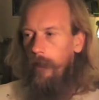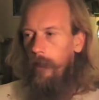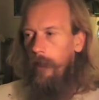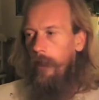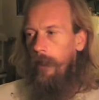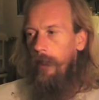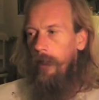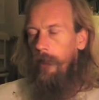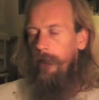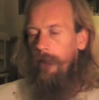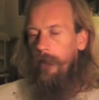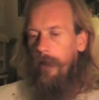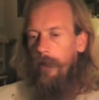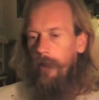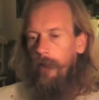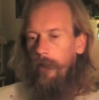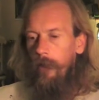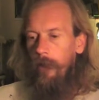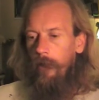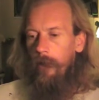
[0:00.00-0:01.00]
and they say,
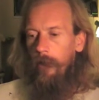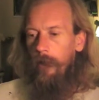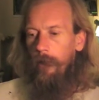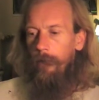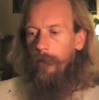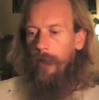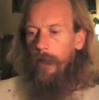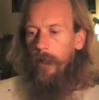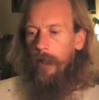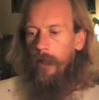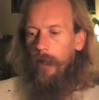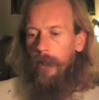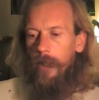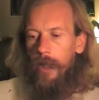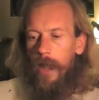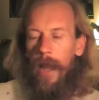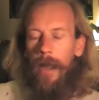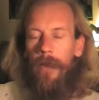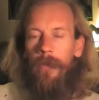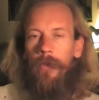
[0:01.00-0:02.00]
you know,
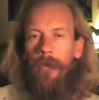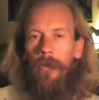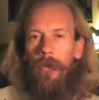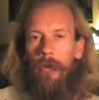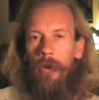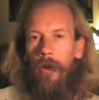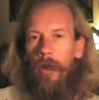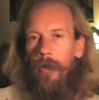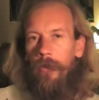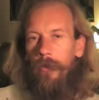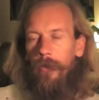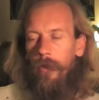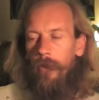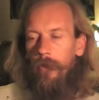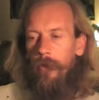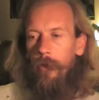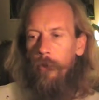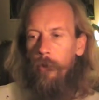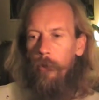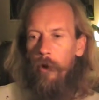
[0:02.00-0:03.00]
the Antichrist
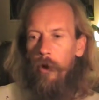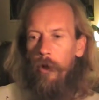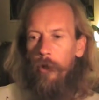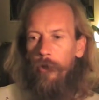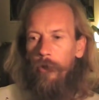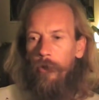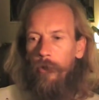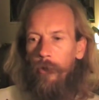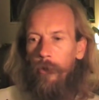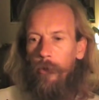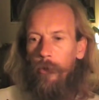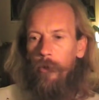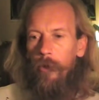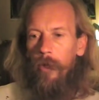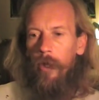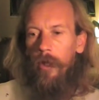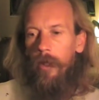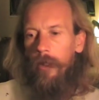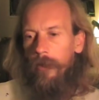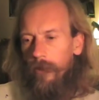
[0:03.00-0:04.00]
is the one who
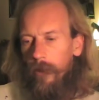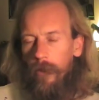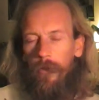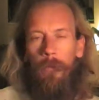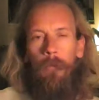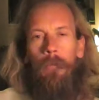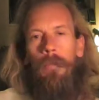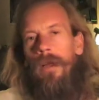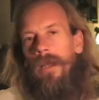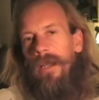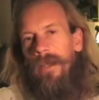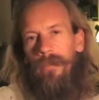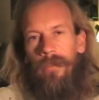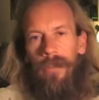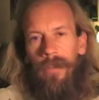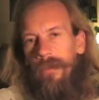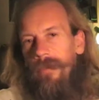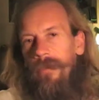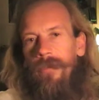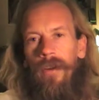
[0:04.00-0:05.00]
doesn't believe
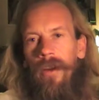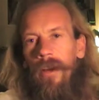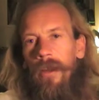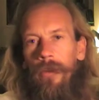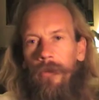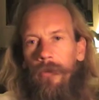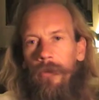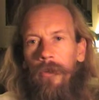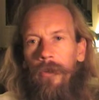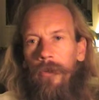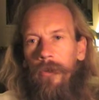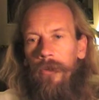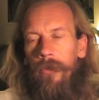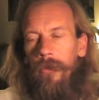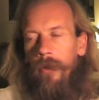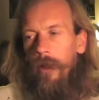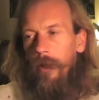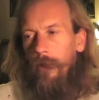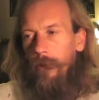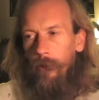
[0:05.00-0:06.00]
in the Father and the
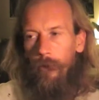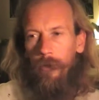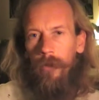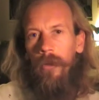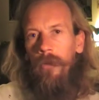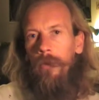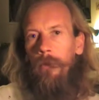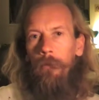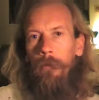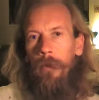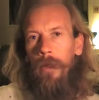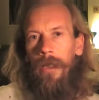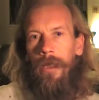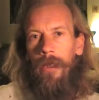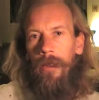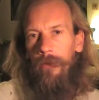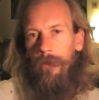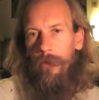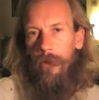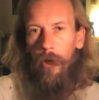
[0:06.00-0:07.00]
Son, or doesn't
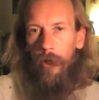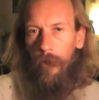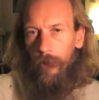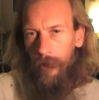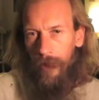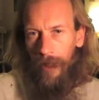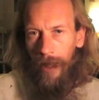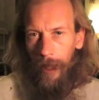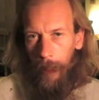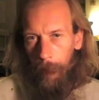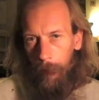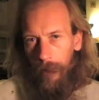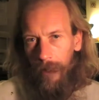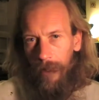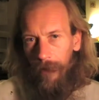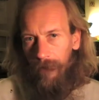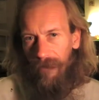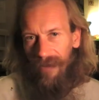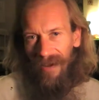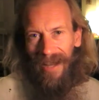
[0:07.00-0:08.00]
believe God came in
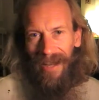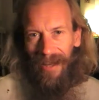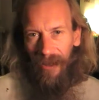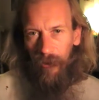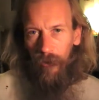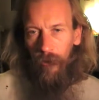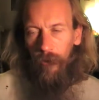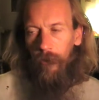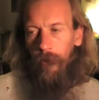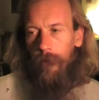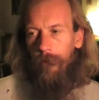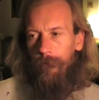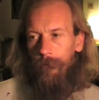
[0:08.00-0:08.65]
the flesh.